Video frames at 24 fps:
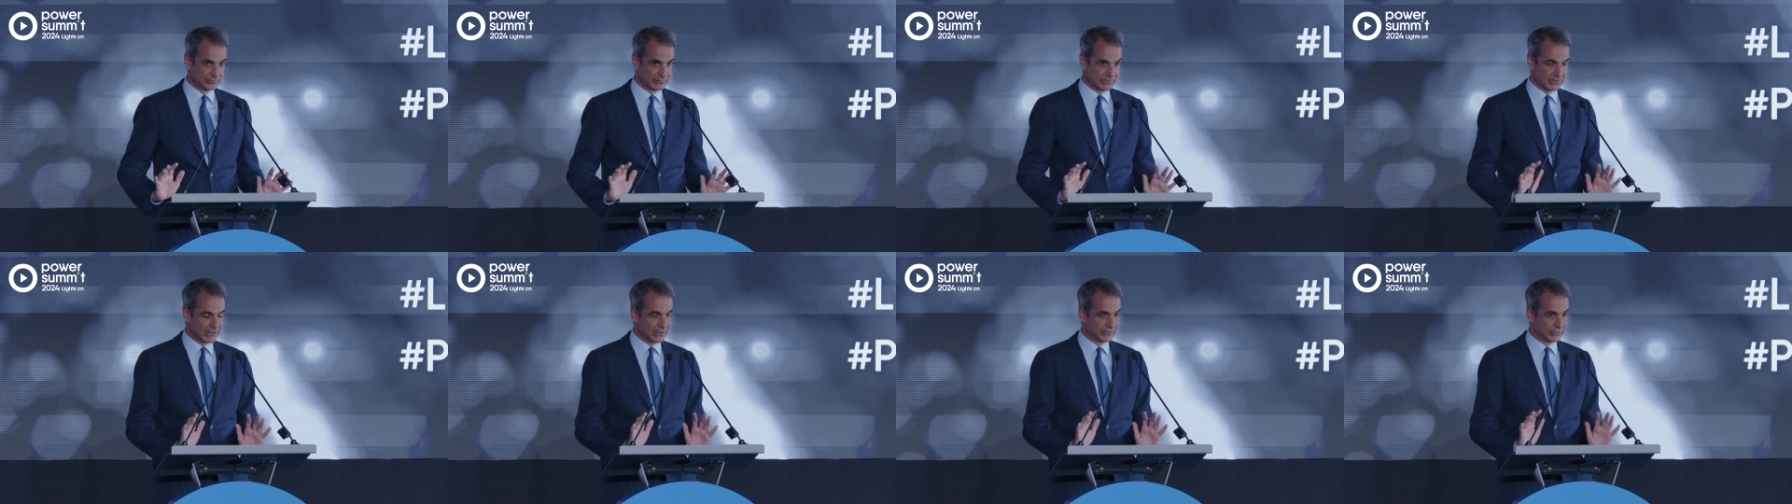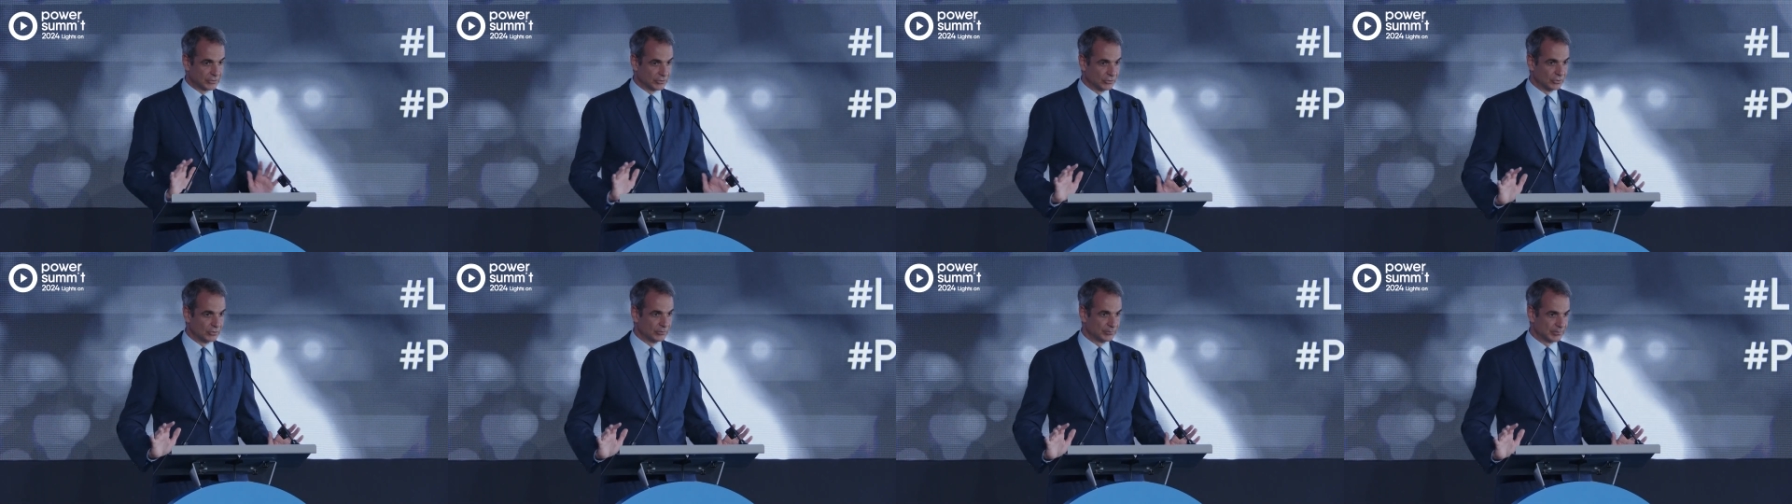at the
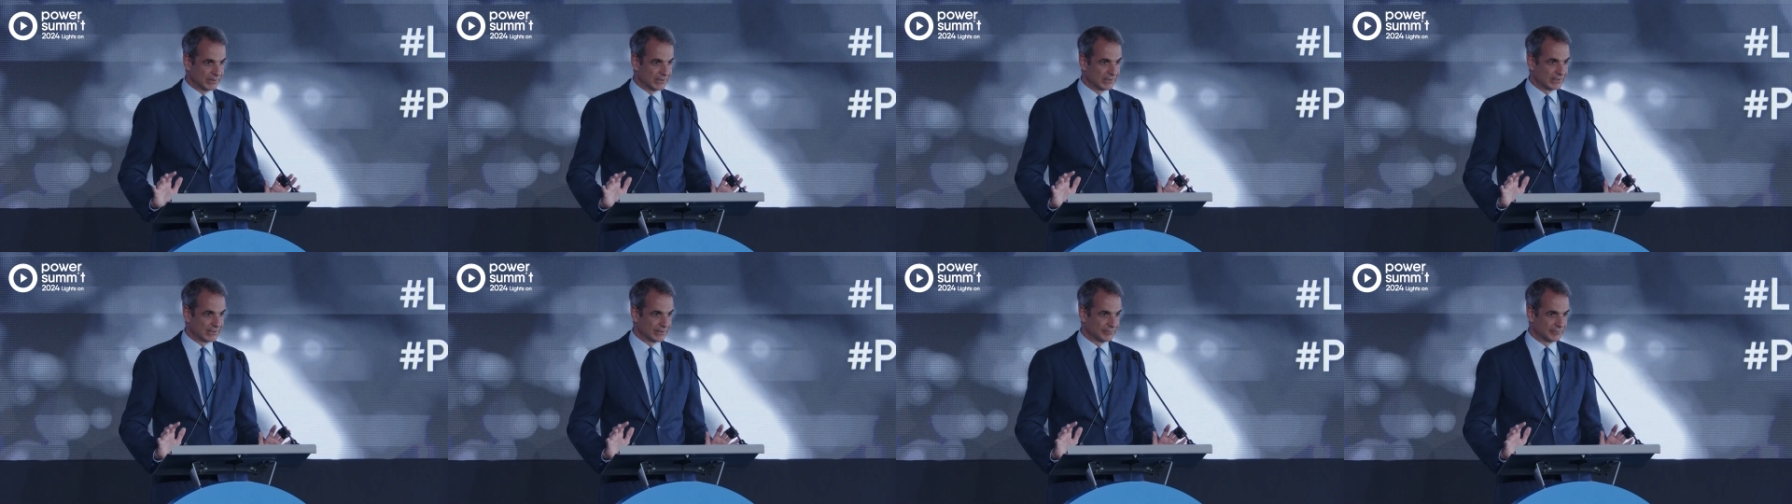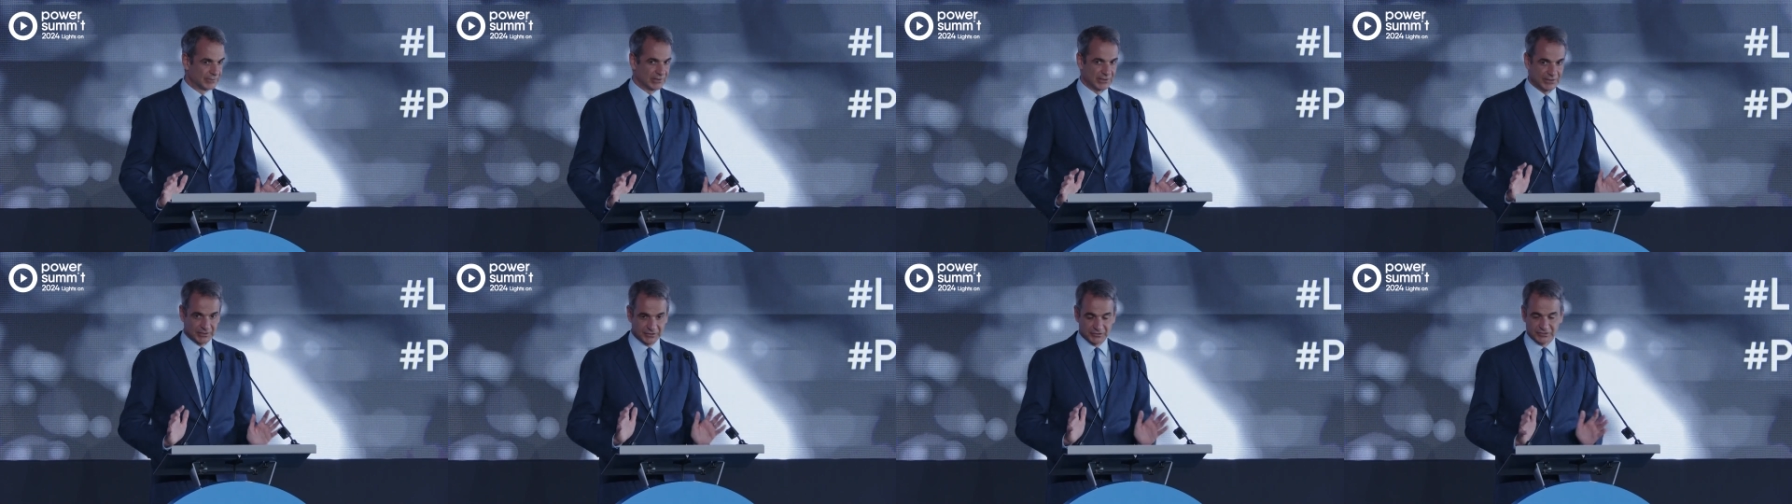European level,
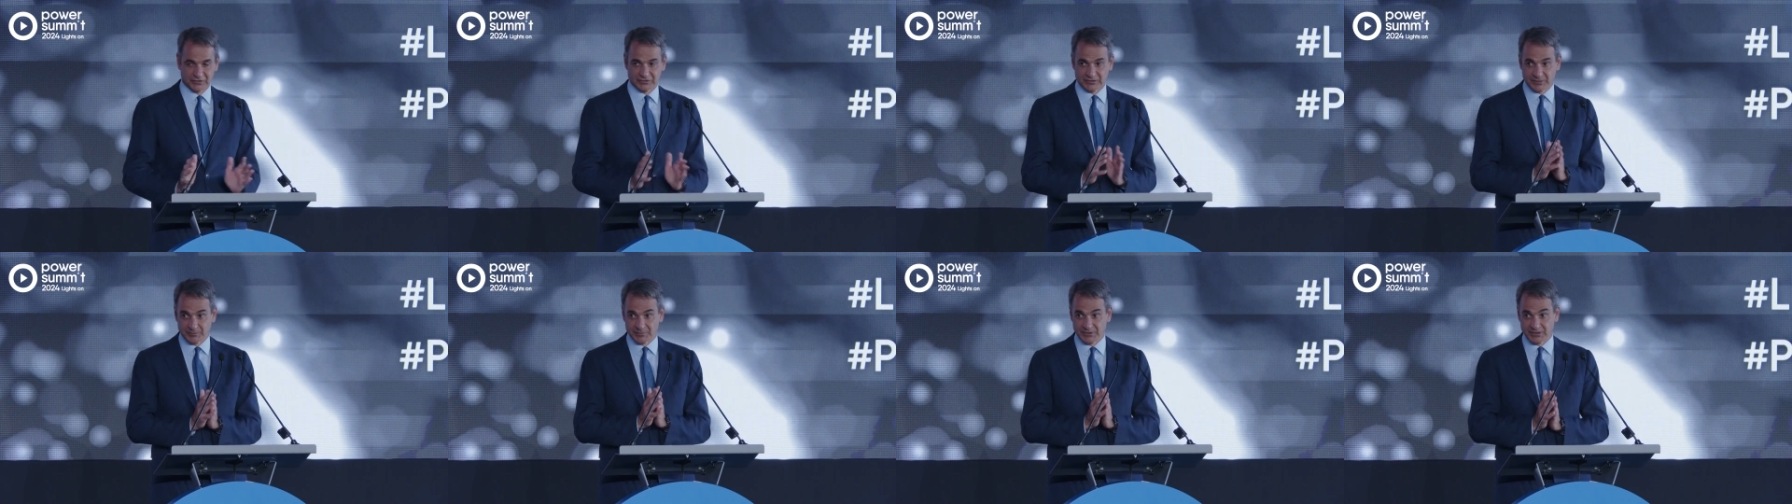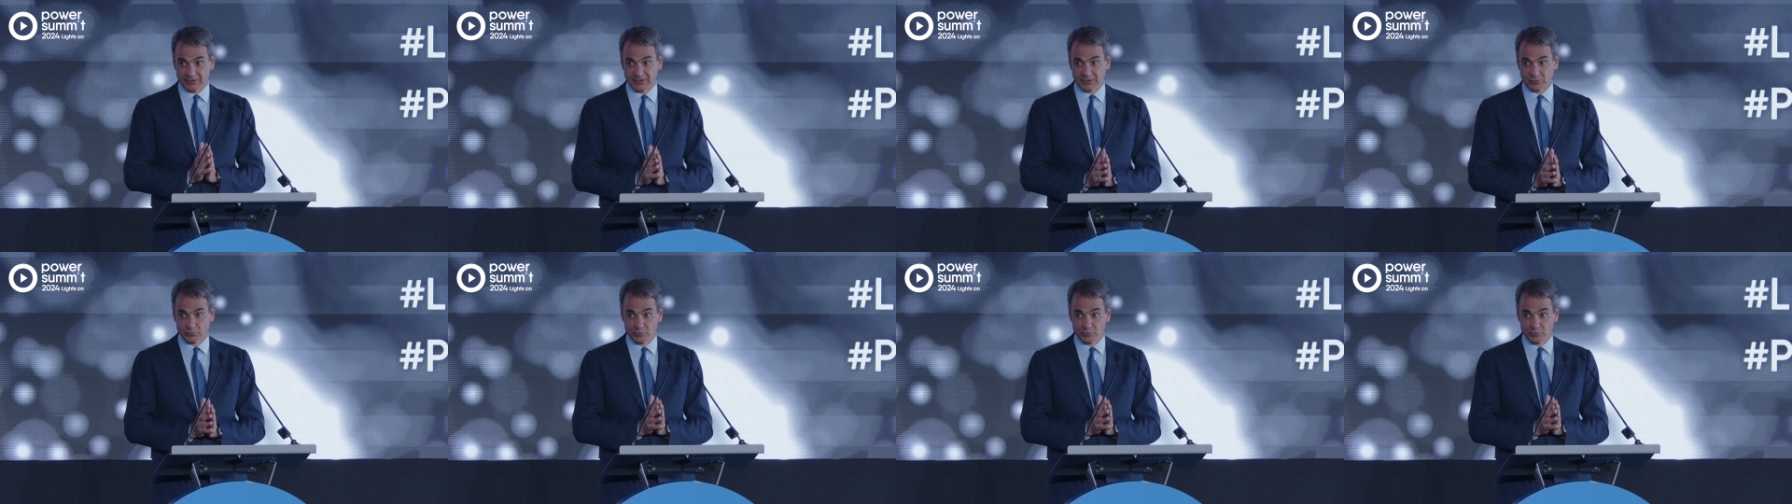and this is something that